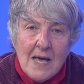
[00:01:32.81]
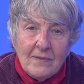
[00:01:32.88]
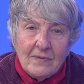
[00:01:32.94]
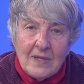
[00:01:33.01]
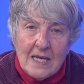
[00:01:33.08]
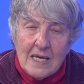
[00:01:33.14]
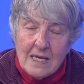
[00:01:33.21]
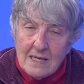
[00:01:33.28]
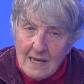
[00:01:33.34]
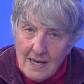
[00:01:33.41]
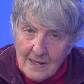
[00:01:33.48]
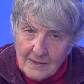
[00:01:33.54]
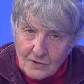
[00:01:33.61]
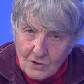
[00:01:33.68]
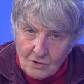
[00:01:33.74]
the
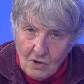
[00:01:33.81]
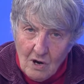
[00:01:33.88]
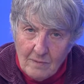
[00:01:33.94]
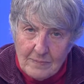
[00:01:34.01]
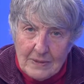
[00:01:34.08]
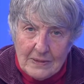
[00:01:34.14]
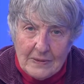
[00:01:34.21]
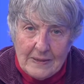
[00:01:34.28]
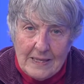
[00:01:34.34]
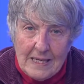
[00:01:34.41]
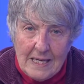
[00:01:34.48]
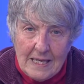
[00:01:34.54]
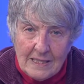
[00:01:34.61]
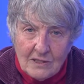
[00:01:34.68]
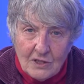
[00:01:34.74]

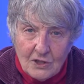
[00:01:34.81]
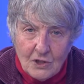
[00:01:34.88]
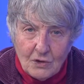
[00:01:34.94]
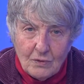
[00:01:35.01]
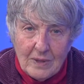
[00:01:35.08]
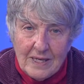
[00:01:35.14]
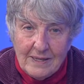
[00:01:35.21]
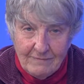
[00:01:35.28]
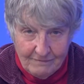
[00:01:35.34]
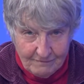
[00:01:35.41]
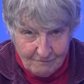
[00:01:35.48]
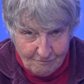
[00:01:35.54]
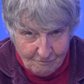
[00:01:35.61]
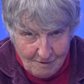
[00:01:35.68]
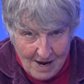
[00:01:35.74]
strawberry industry
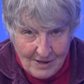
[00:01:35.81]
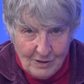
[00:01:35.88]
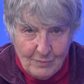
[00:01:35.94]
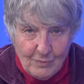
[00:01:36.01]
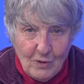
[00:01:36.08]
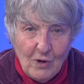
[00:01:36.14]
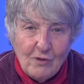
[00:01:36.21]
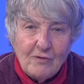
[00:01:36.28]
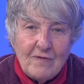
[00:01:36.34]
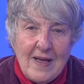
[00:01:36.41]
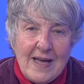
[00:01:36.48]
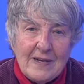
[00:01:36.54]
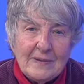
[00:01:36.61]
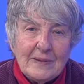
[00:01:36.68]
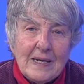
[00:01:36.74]
rather
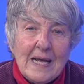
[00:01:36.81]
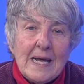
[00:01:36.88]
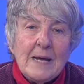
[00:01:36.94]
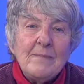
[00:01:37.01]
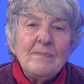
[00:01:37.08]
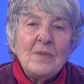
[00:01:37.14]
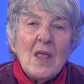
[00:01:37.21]
profoundly.